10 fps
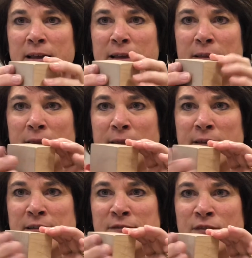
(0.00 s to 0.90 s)

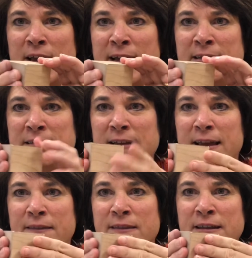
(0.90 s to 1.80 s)
This face
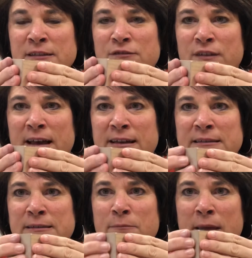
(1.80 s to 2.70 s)
and this face
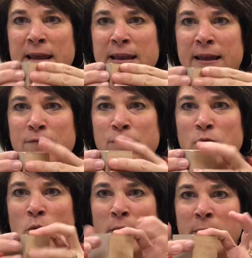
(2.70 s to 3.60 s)
meet and
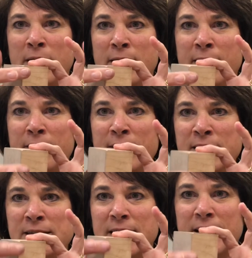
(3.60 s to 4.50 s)
form
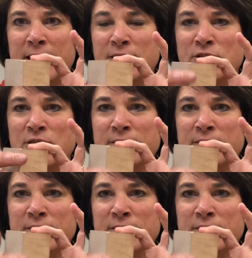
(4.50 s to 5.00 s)
this edge.